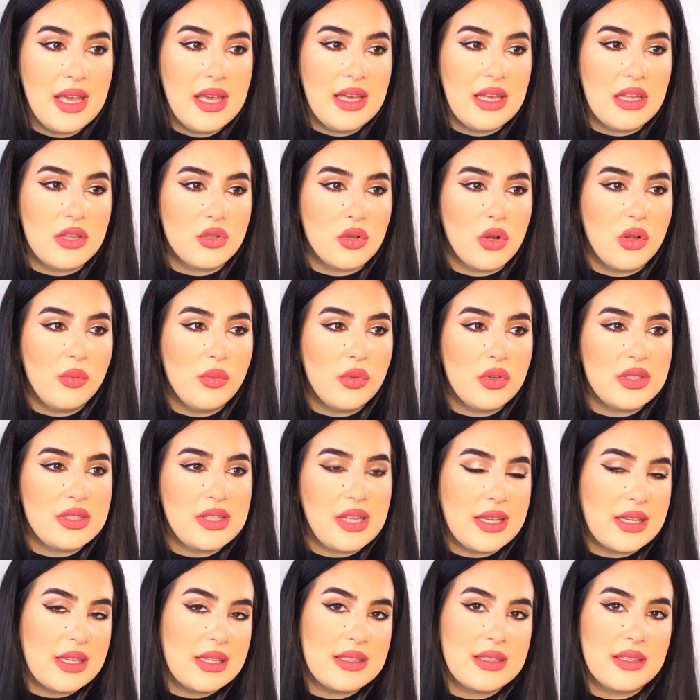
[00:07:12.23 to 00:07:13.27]
It's almost
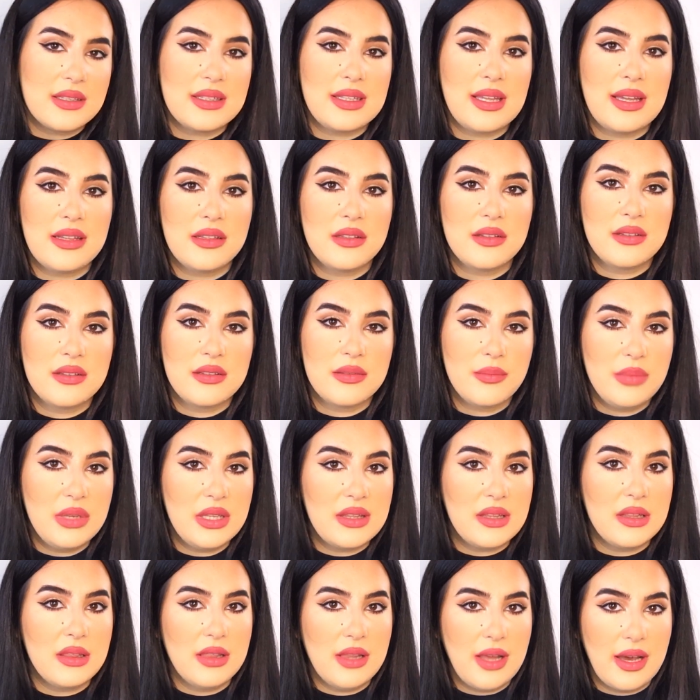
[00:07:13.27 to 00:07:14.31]
like it's a tad
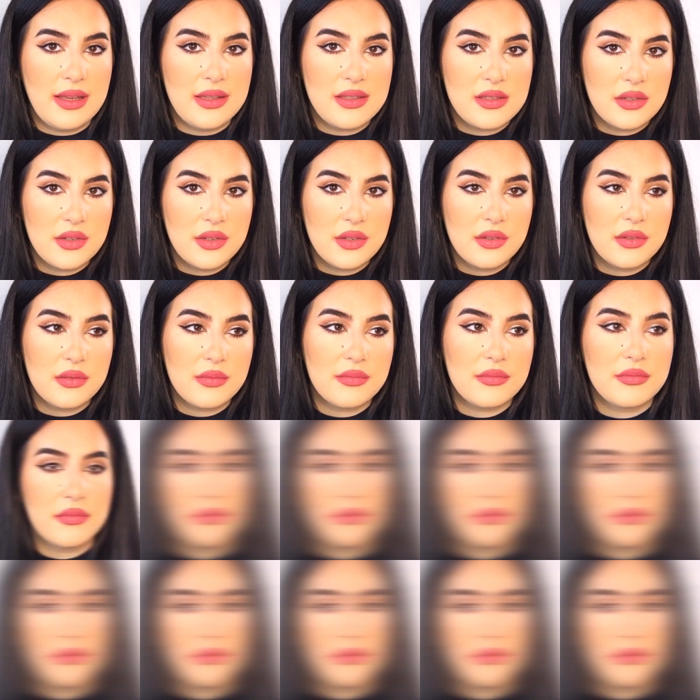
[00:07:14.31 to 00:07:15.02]
bit lighter.